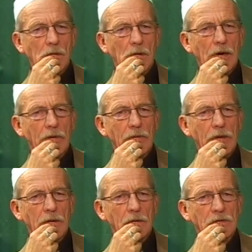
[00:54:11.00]
And
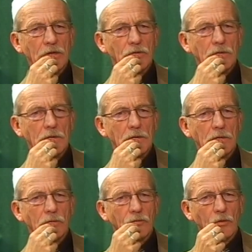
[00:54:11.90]
then just
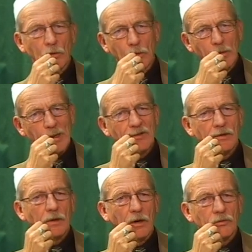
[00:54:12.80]
a few weeks
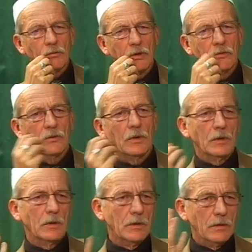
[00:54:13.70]
afterwards,
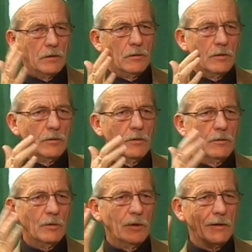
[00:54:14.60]

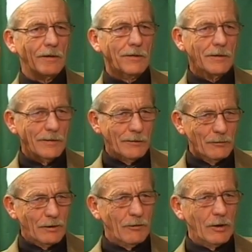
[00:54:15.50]

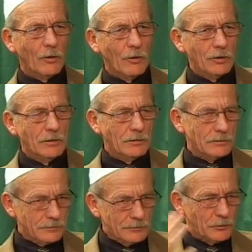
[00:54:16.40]
we were all
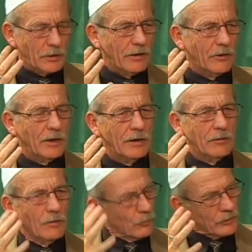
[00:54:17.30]
together
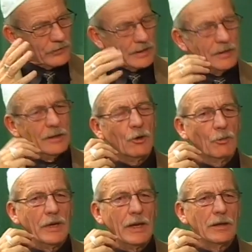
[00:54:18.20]
once again in
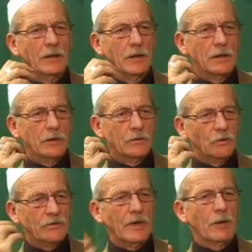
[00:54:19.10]
Copenhagen to
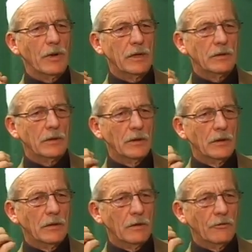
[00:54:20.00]
celebrate
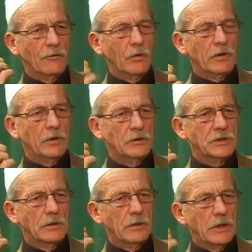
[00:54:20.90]
40
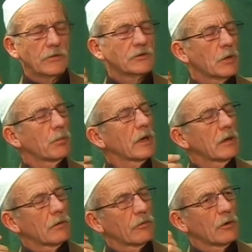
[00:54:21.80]
years jubilee
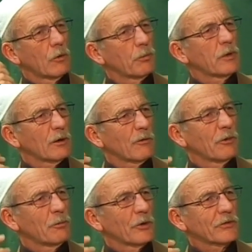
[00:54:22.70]
of the opening of
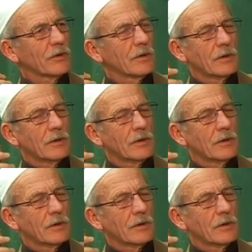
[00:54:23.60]
the mosque.